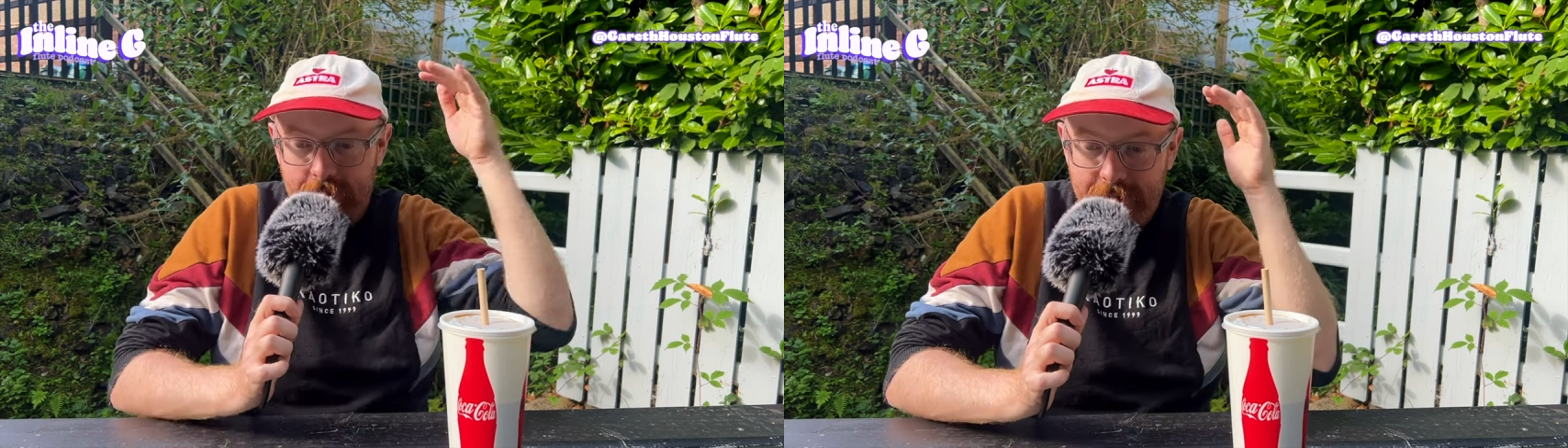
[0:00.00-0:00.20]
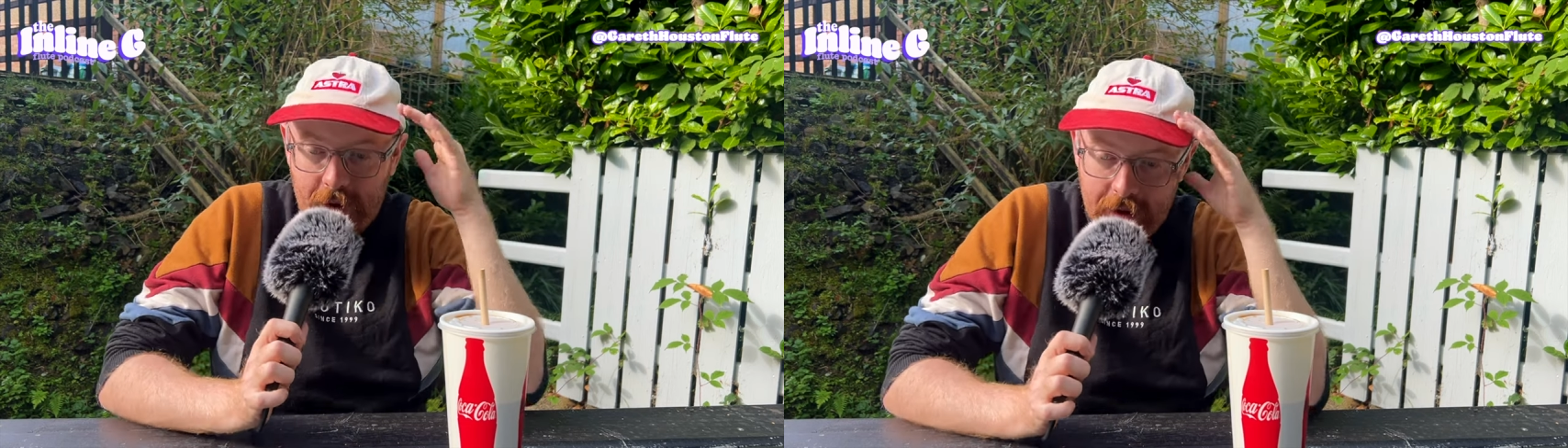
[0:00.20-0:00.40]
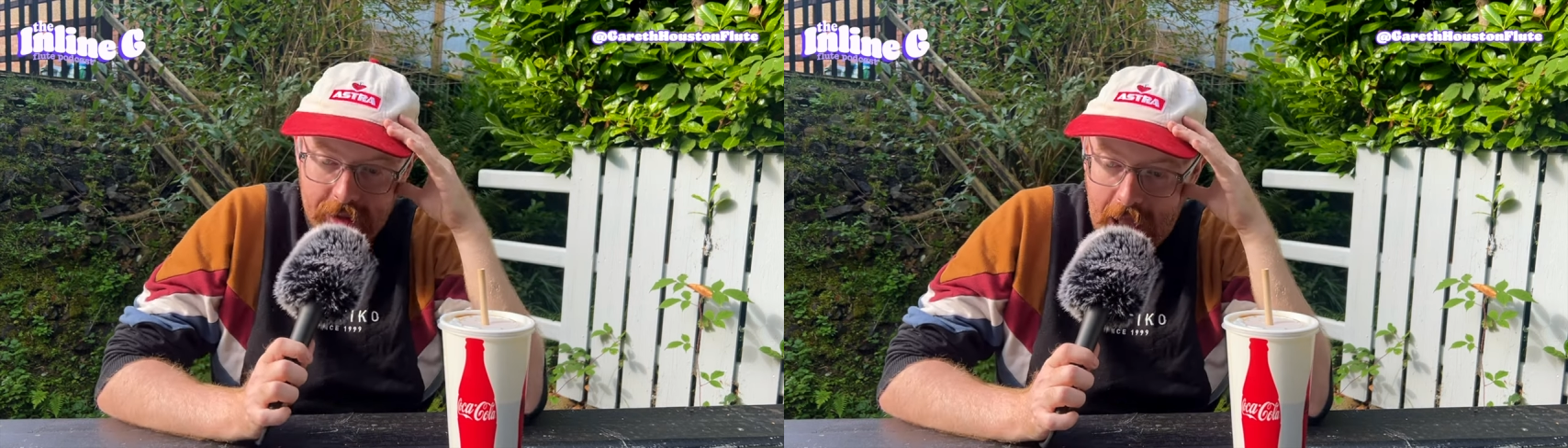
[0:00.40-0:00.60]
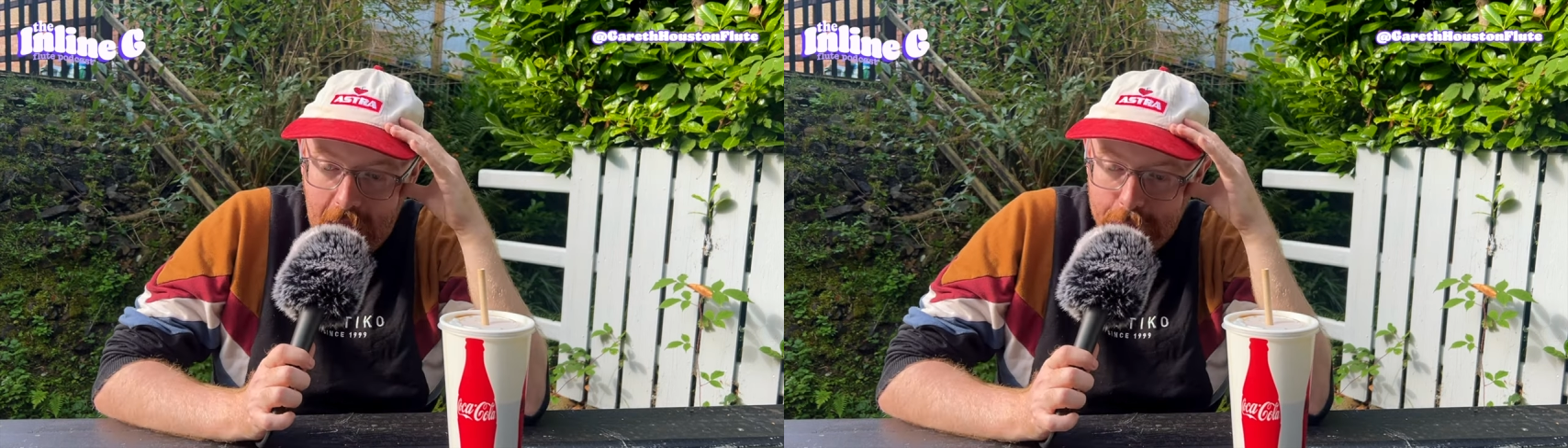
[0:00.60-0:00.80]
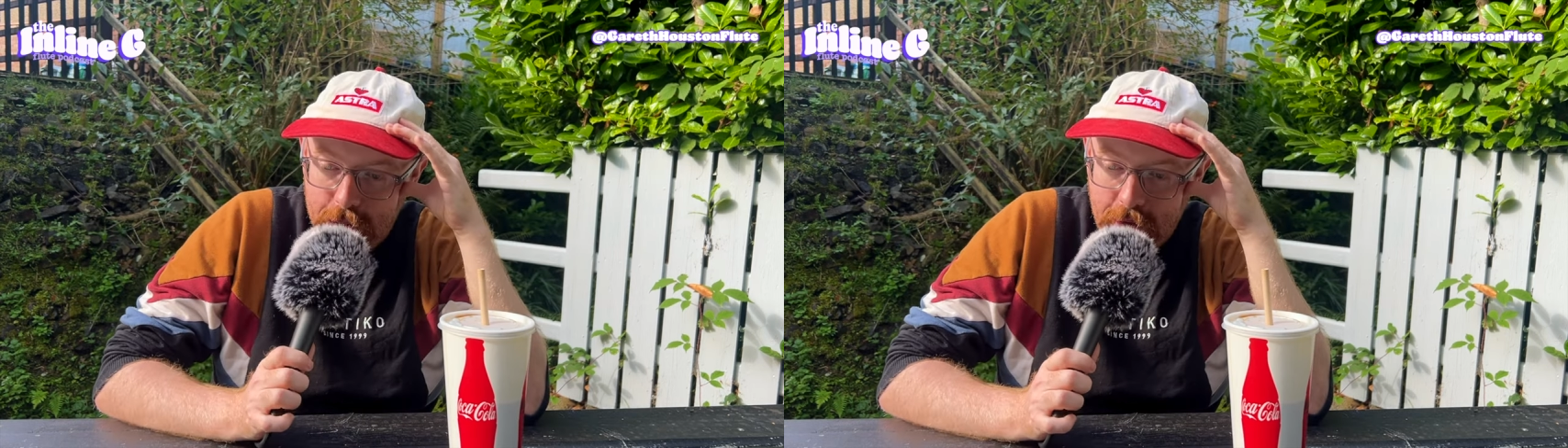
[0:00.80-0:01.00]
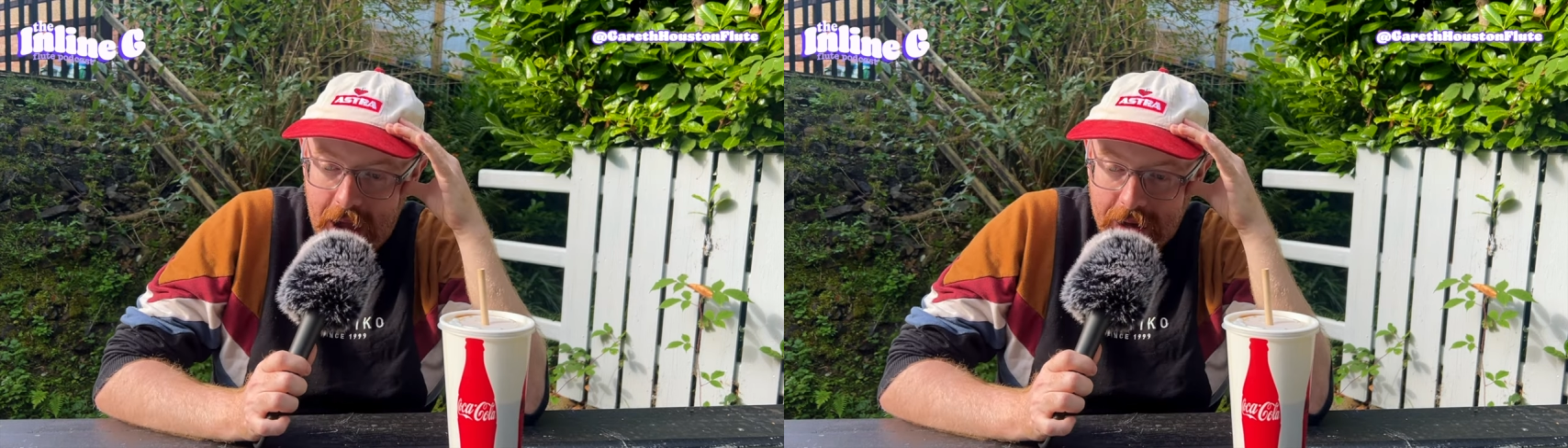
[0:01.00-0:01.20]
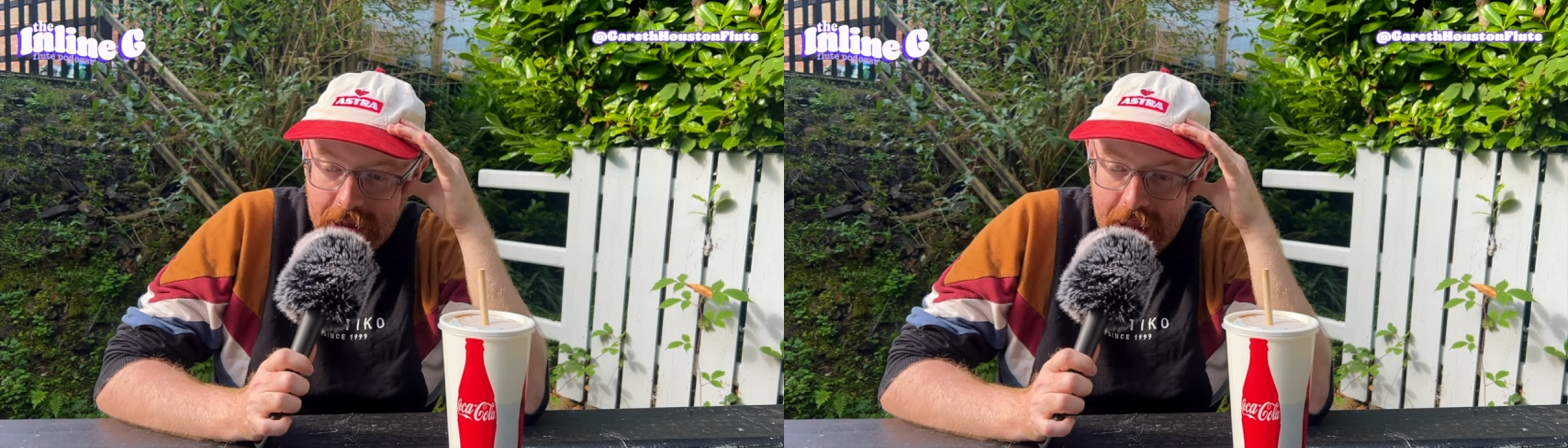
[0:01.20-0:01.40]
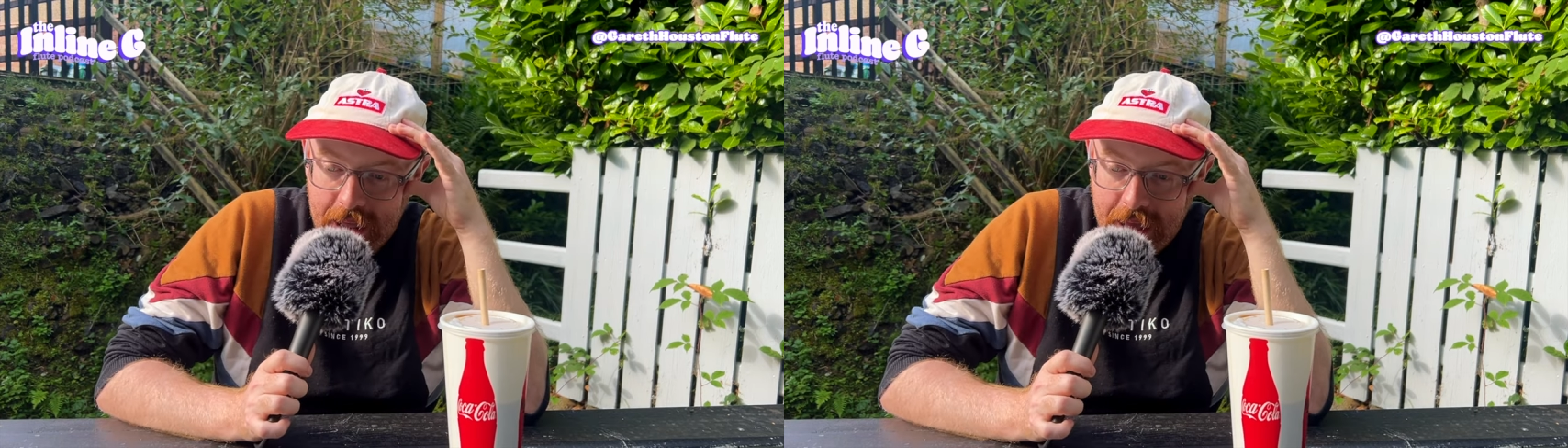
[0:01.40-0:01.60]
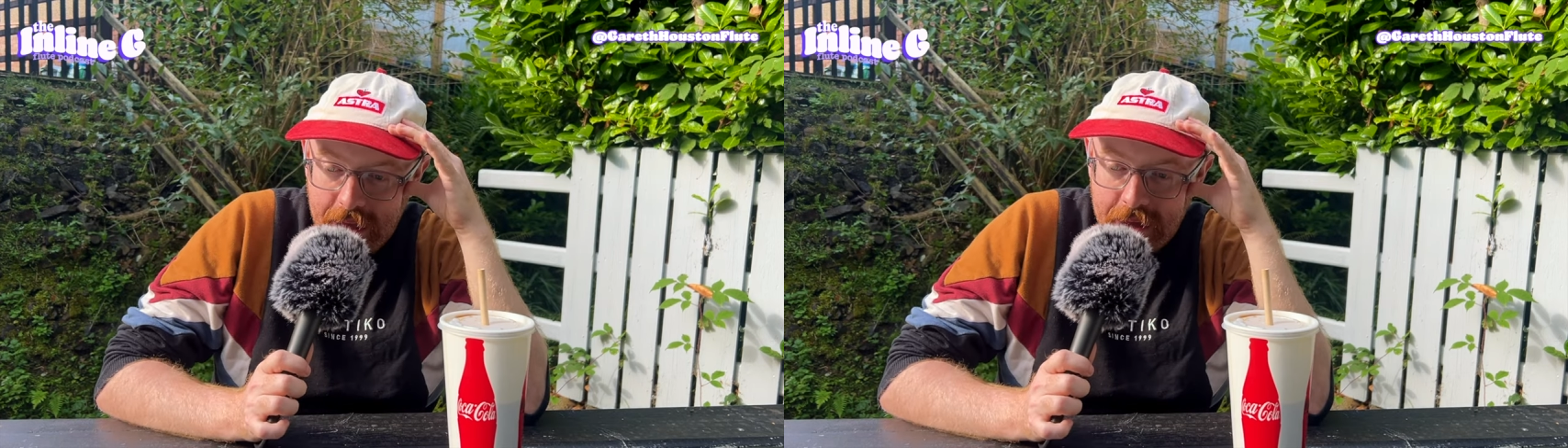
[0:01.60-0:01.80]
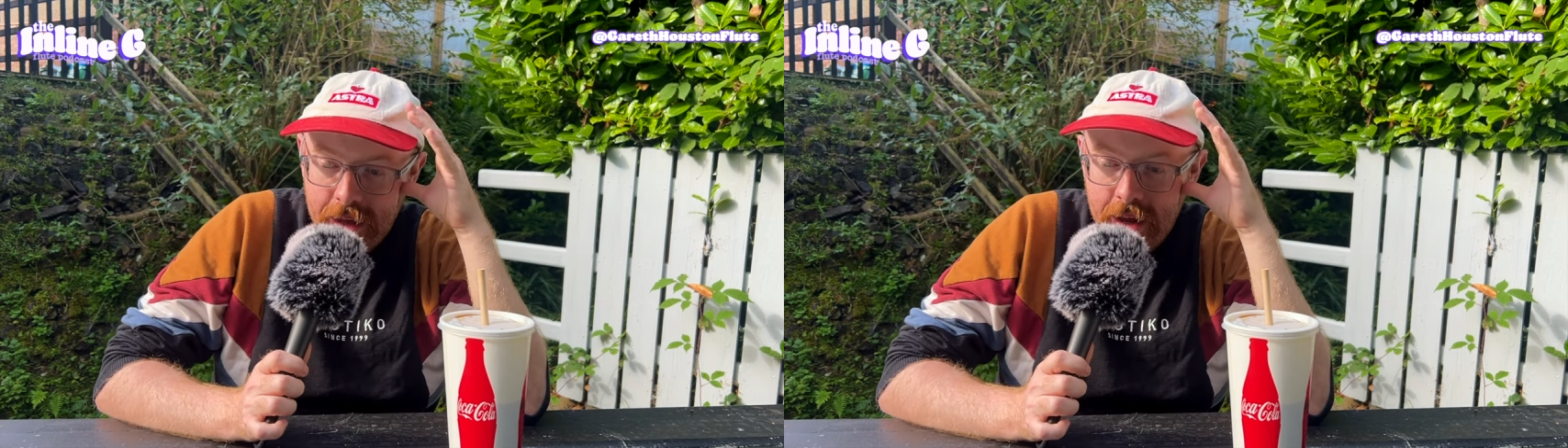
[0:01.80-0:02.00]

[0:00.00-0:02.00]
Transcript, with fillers: fucking abstract idea,